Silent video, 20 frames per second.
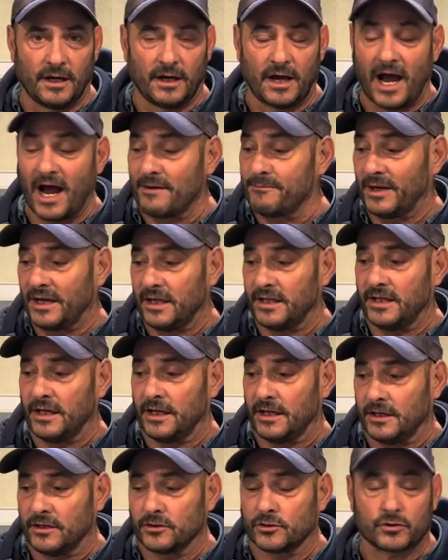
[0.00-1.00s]
I've been in the
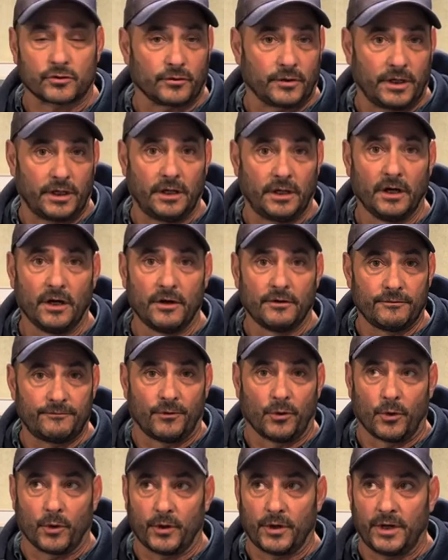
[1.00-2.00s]
industry
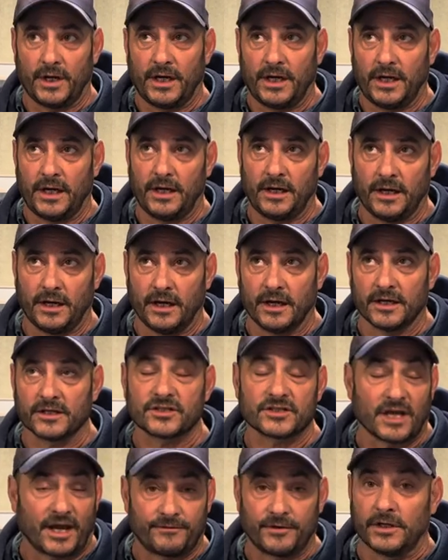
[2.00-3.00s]

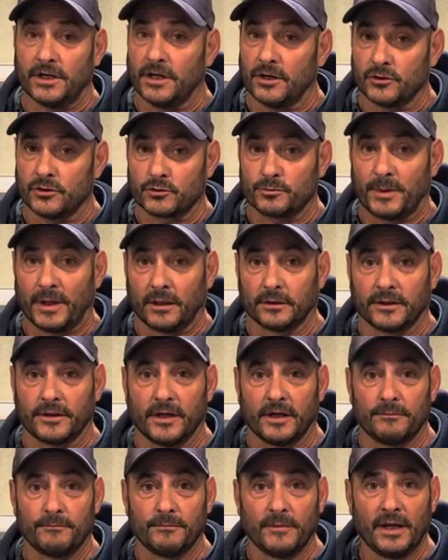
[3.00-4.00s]
47 years building
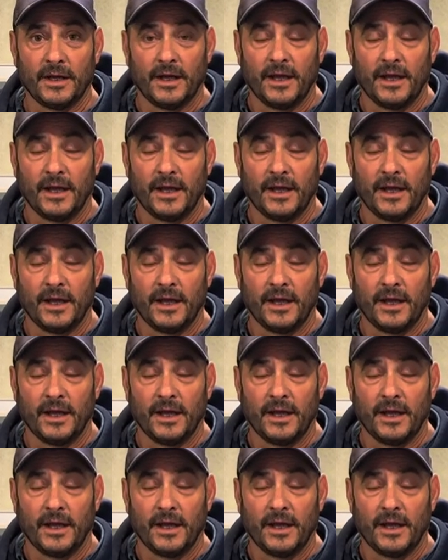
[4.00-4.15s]
them,